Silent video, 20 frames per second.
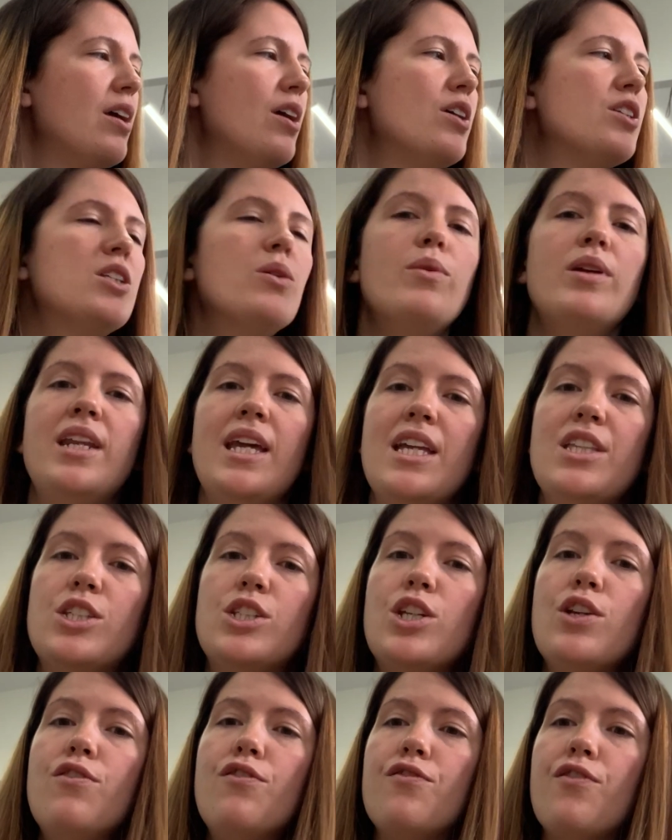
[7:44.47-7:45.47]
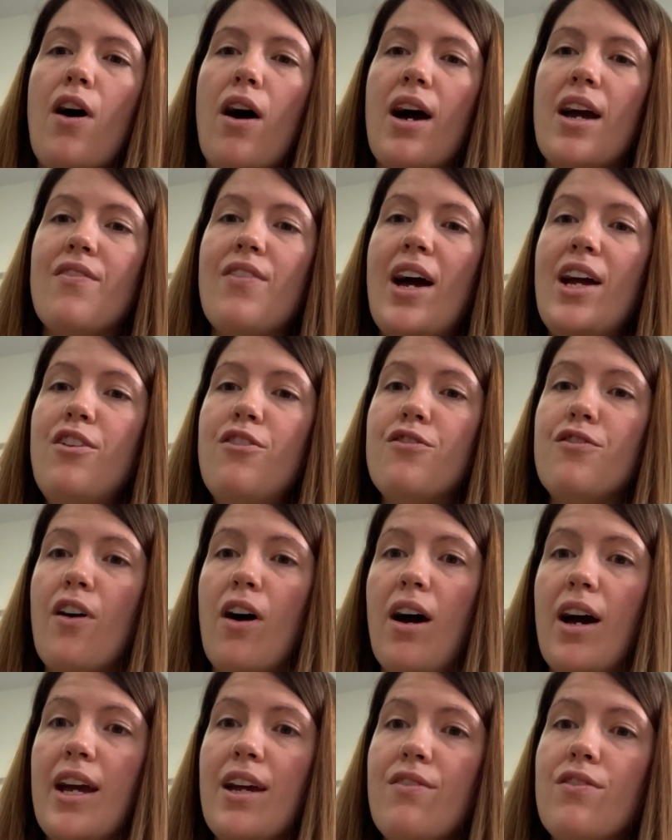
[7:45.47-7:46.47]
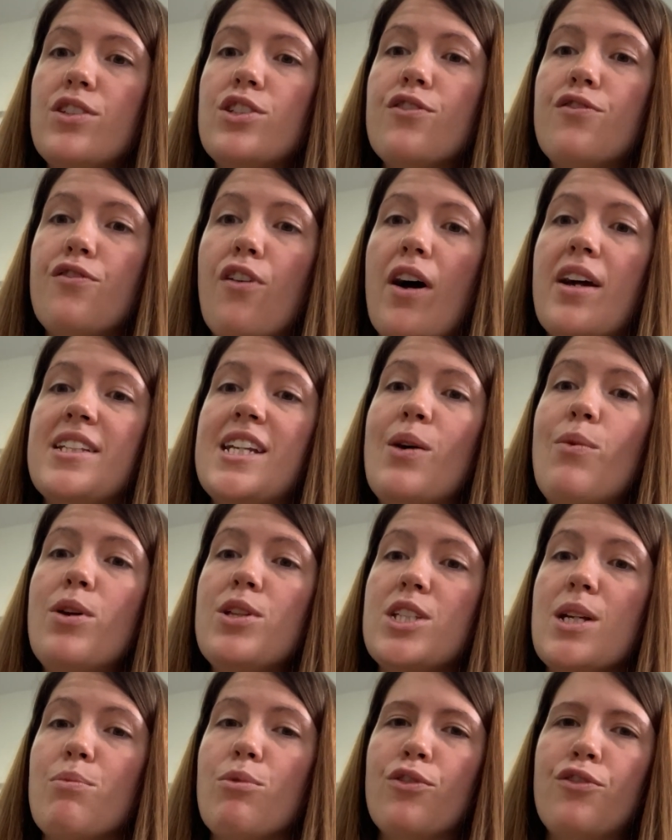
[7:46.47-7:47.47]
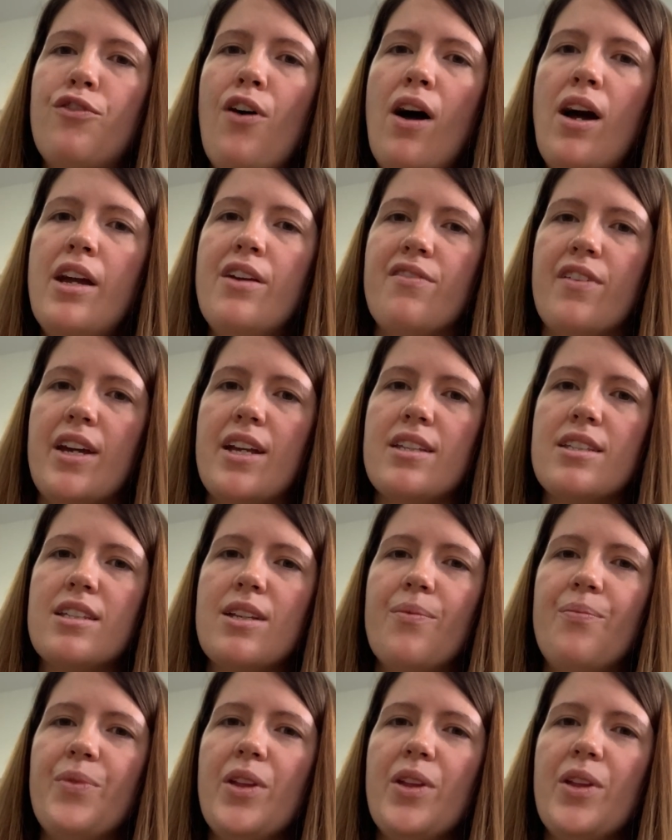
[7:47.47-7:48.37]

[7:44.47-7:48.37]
So we need to do 5 add 5 to find out what double 5 is.